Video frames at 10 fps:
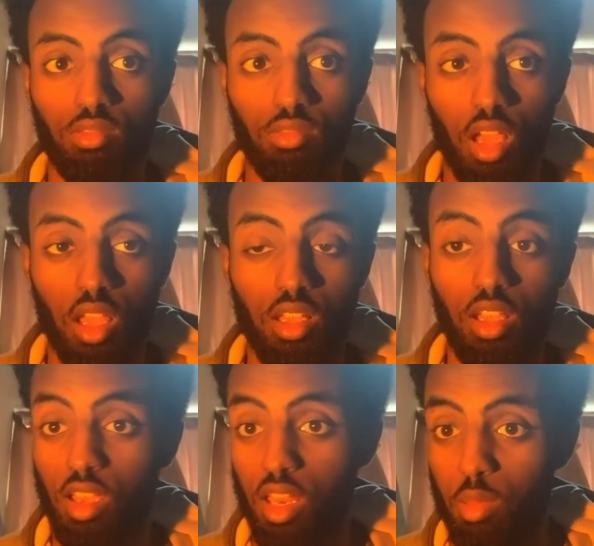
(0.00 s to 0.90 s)
Okay,
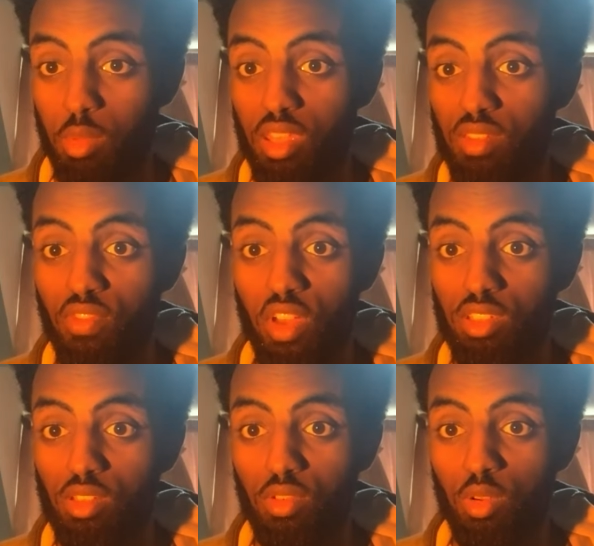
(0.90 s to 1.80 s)
can I play
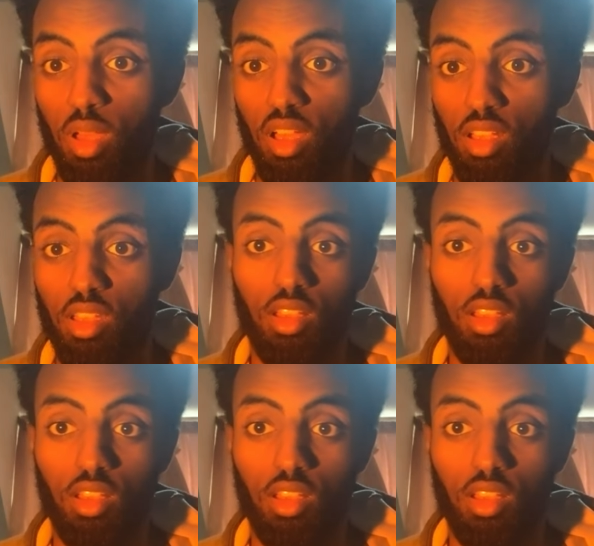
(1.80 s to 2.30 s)
inverted fullback?